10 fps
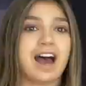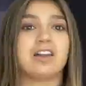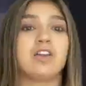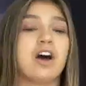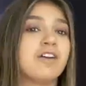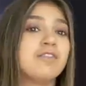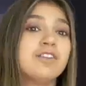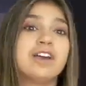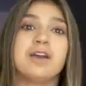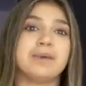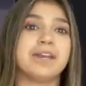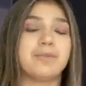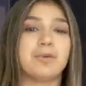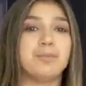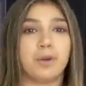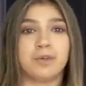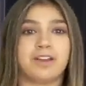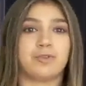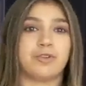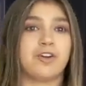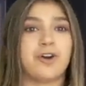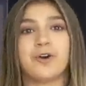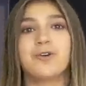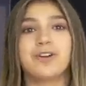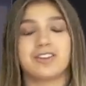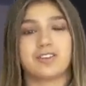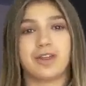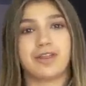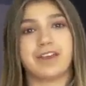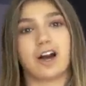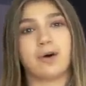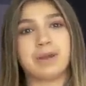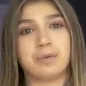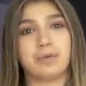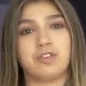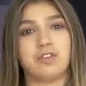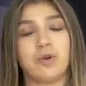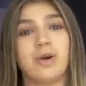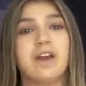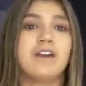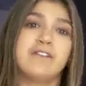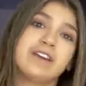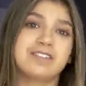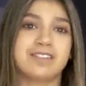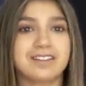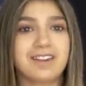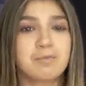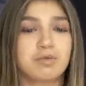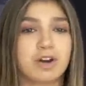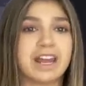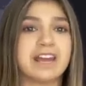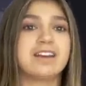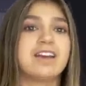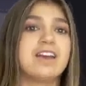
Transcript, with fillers: I love being able to build things with code, and so I think I'll be able to fix things that break.